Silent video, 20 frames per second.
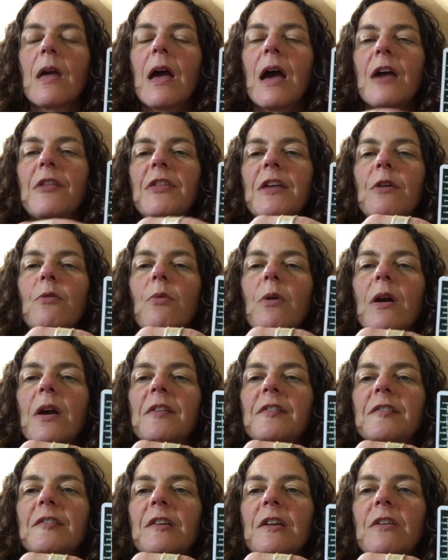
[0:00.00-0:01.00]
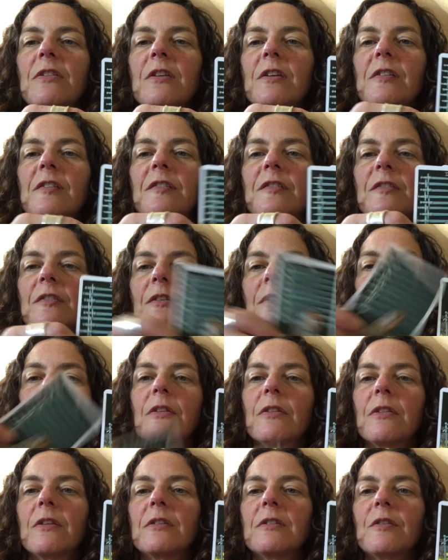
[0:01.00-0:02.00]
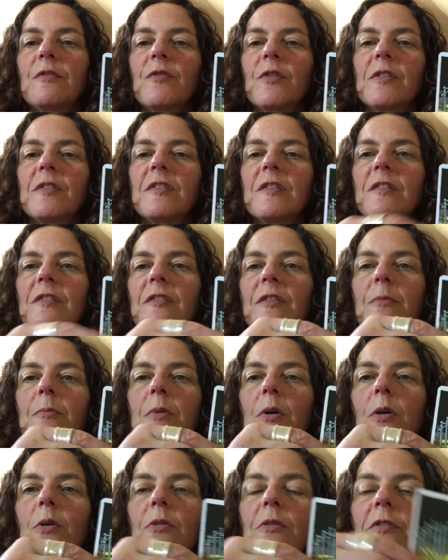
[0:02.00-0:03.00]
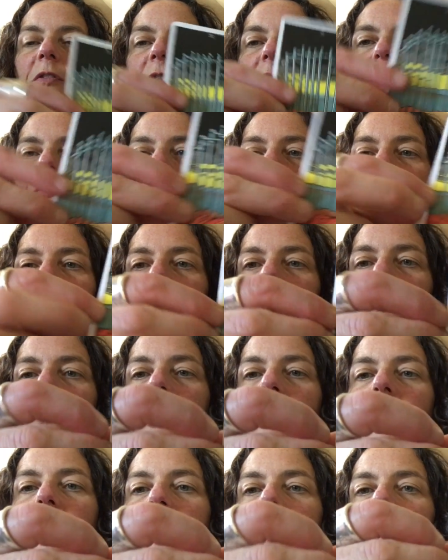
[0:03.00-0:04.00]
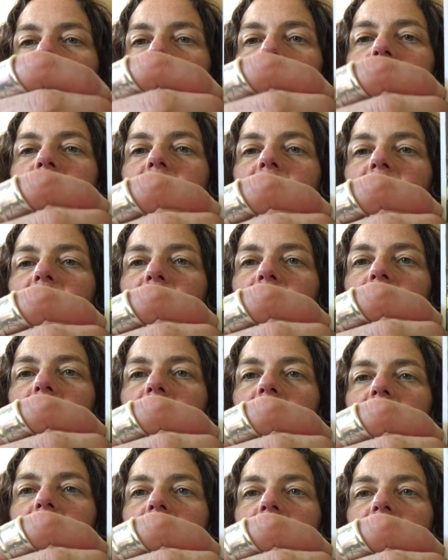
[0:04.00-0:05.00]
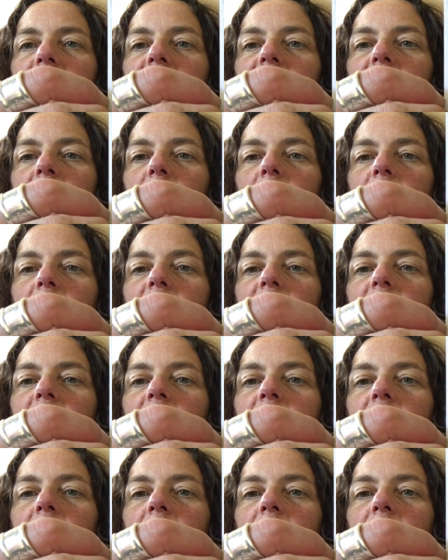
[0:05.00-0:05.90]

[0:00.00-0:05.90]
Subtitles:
I think where I see this, the differences the most, you know, I think this, I mean, I love the Ten of Swords.